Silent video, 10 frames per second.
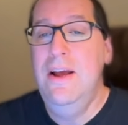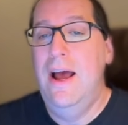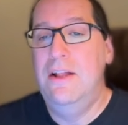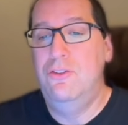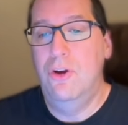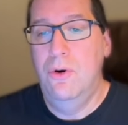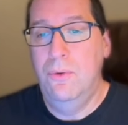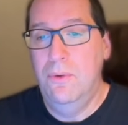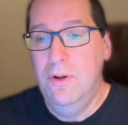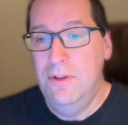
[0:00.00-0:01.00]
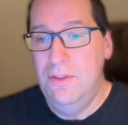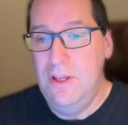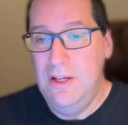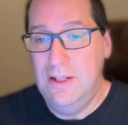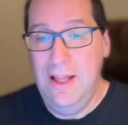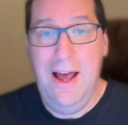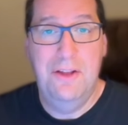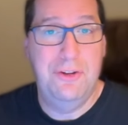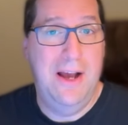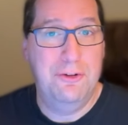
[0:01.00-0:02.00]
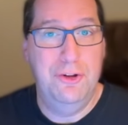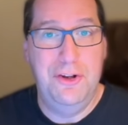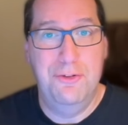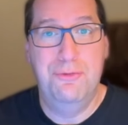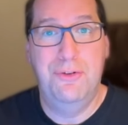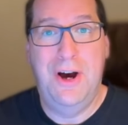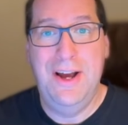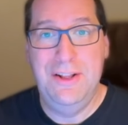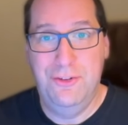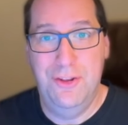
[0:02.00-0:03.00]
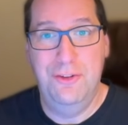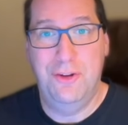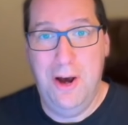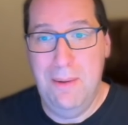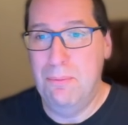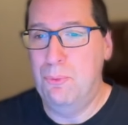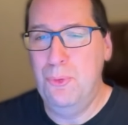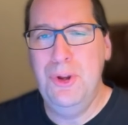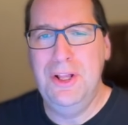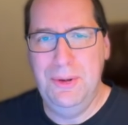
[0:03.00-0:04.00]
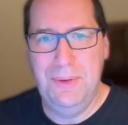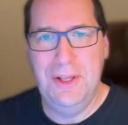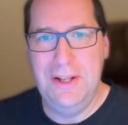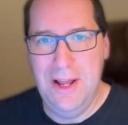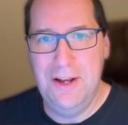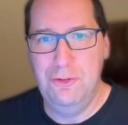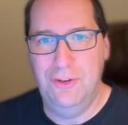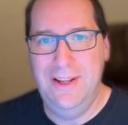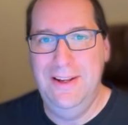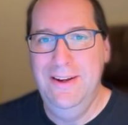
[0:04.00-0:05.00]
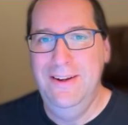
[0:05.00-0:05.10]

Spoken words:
and so the class actually divides this up really nicely.